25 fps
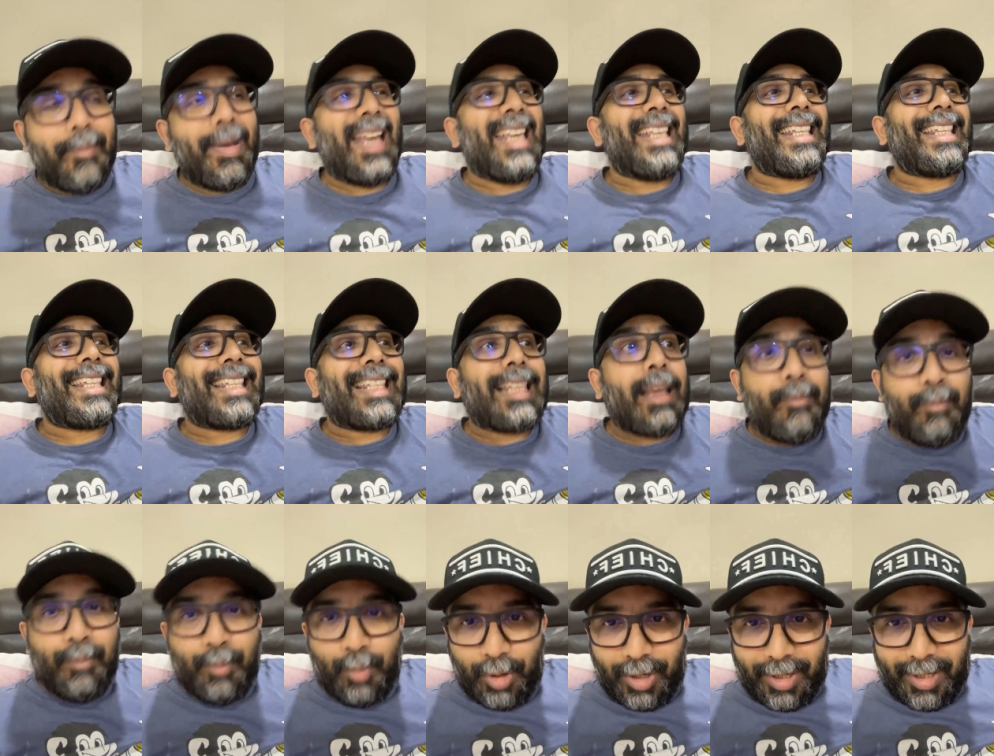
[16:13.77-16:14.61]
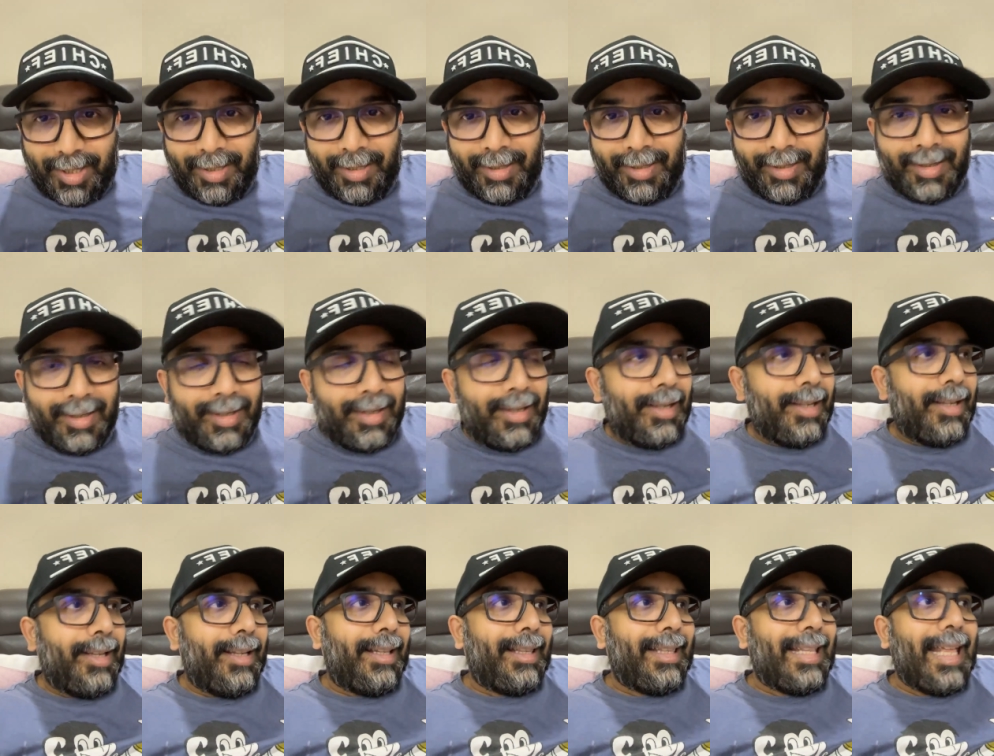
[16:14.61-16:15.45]
by somebody.
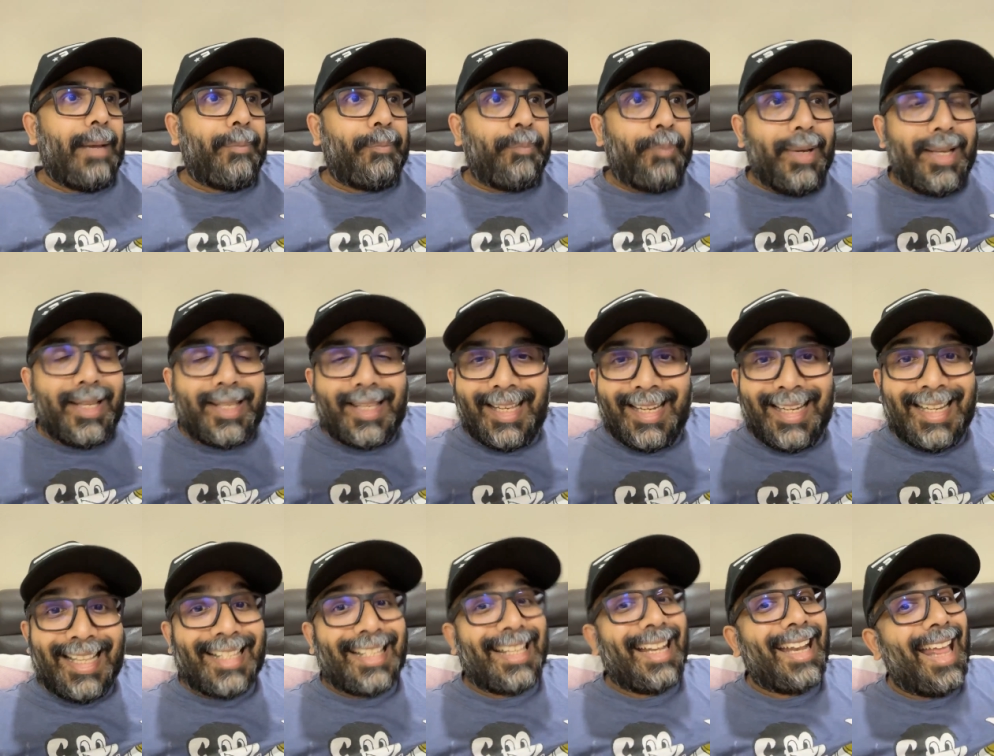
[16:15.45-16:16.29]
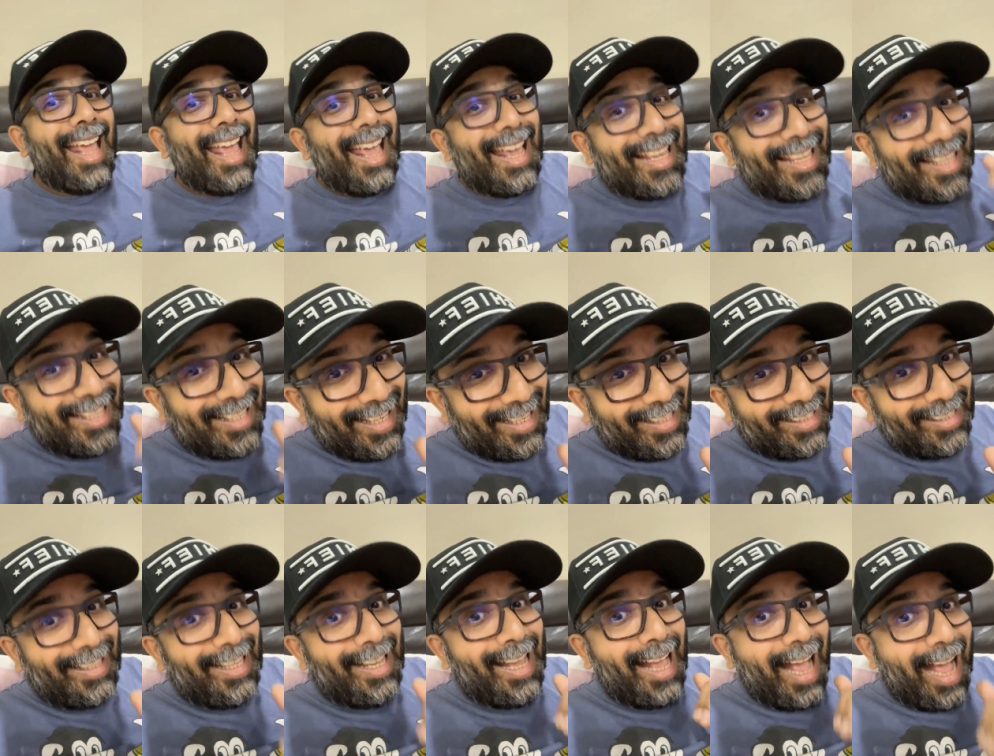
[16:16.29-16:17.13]
That person is an
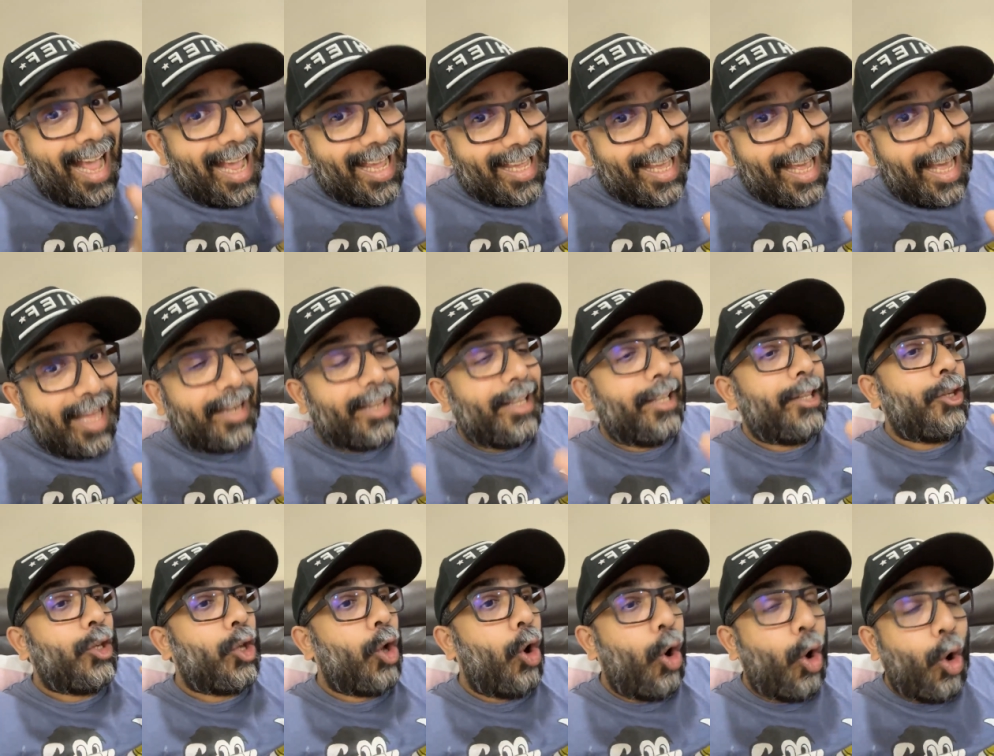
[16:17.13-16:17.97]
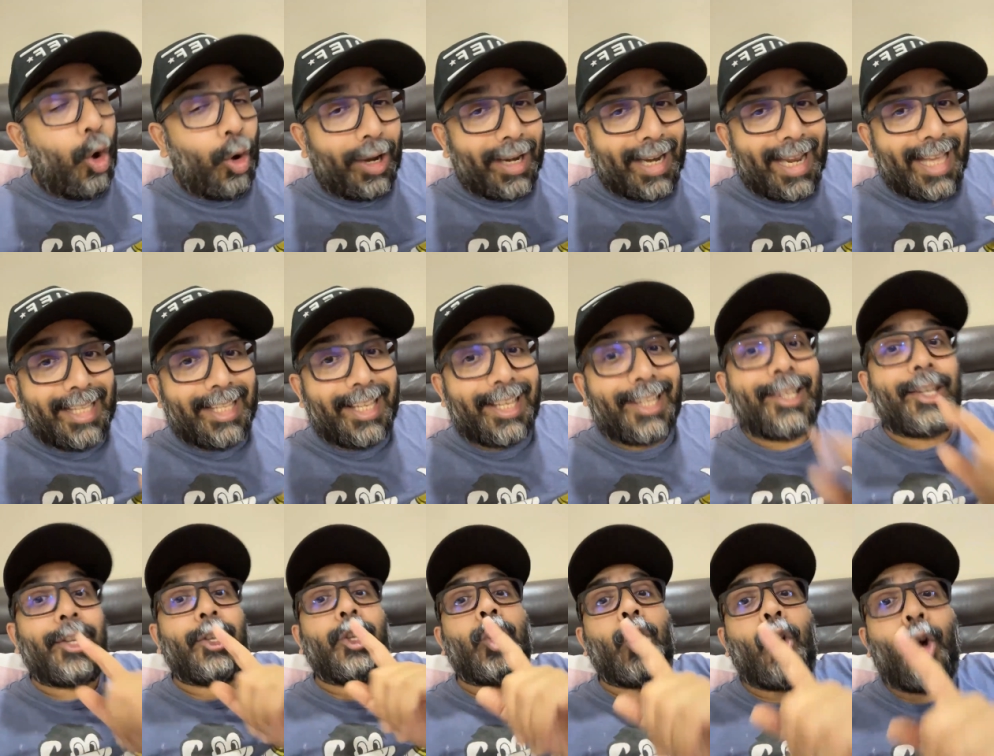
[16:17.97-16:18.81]
existing IR in your
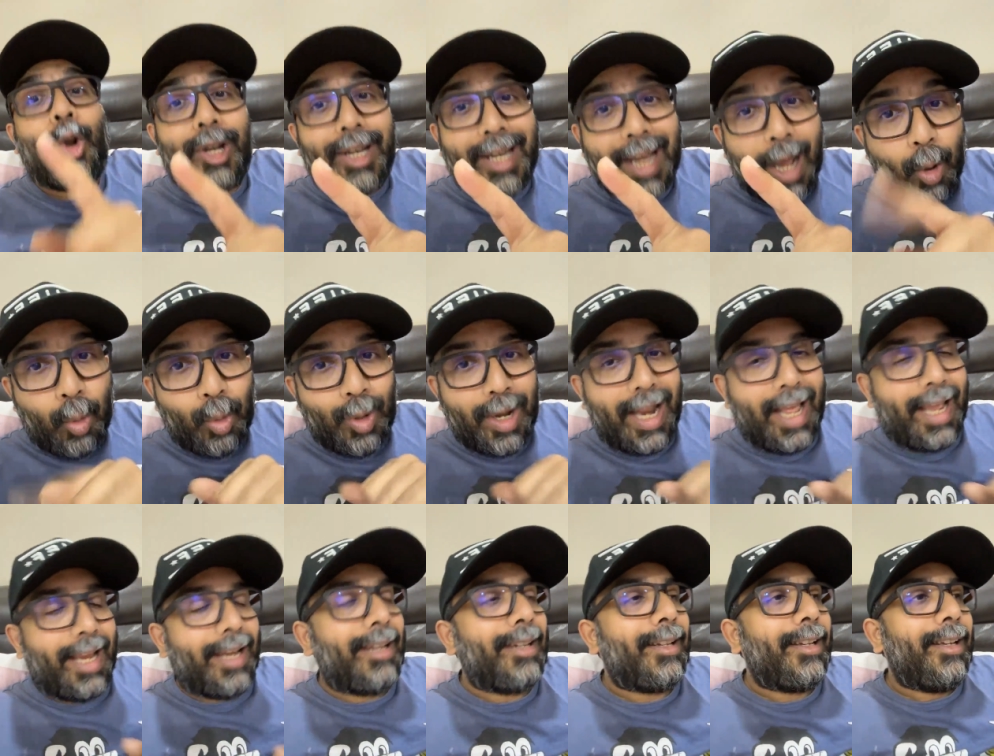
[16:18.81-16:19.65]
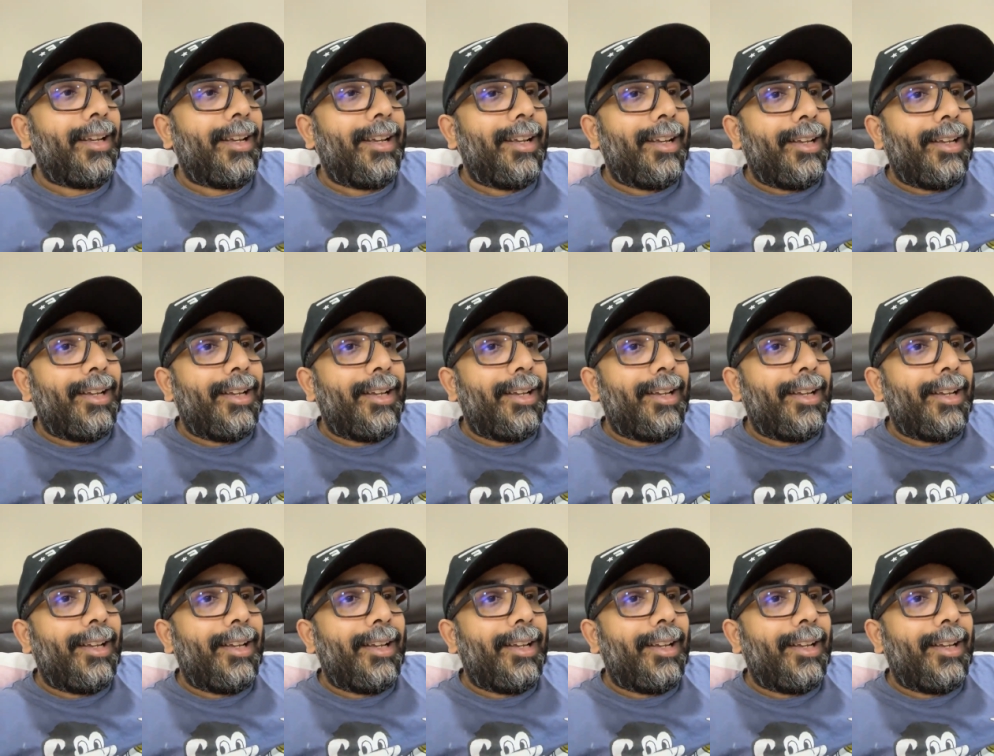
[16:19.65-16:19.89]
organization, your downline.